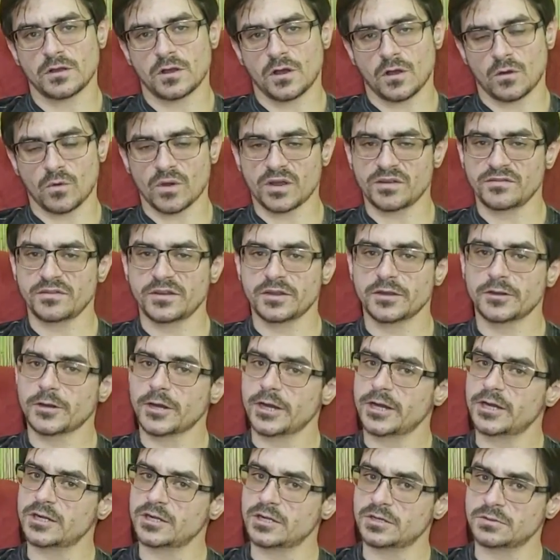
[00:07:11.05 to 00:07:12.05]
A white vein
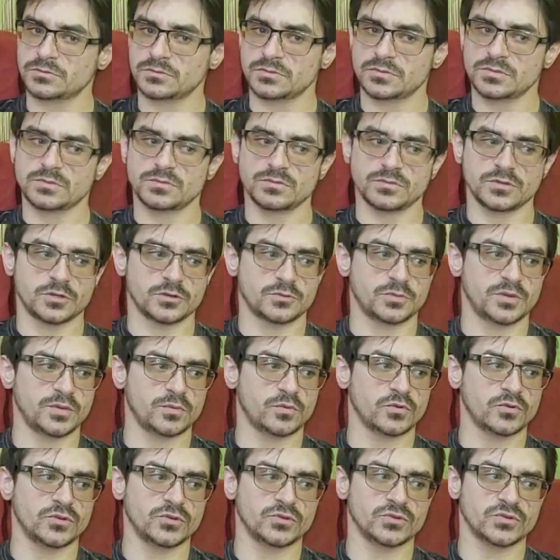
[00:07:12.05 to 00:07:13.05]
kratom,
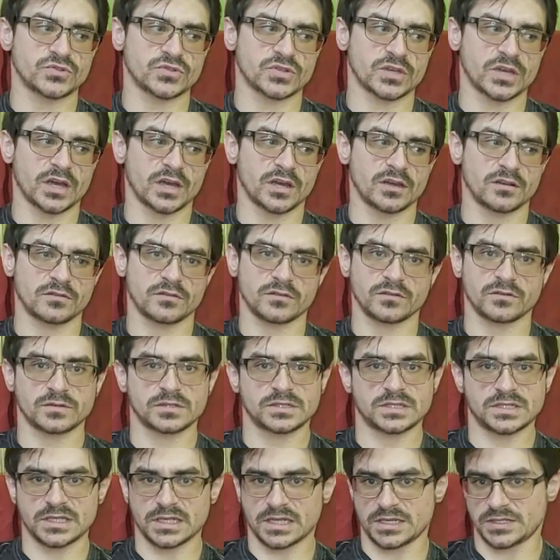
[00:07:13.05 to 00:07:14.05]
people use that
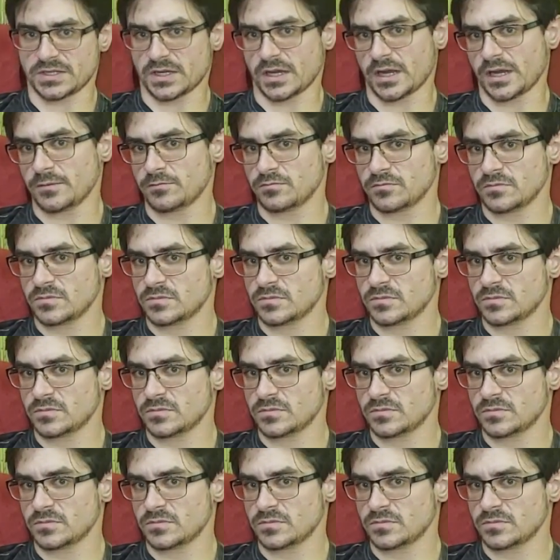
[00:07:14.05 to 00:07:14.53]
daytime.